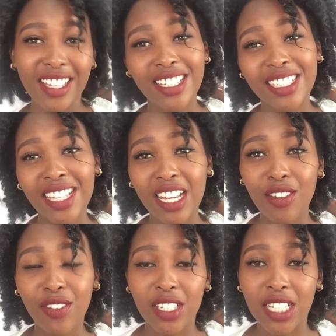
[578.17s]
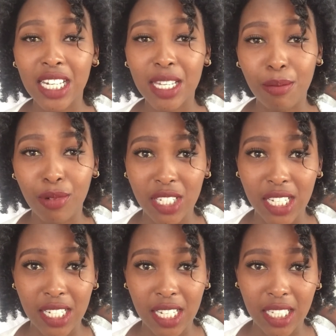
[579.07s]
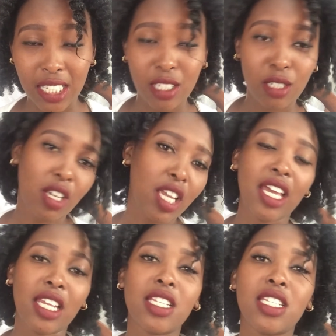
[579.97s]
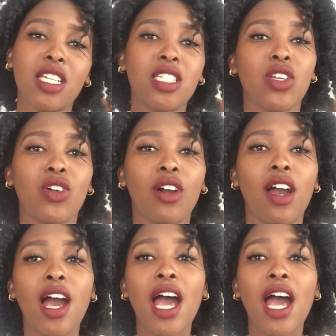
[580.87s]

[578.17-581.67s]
it's kind of a really important accessory and it takes your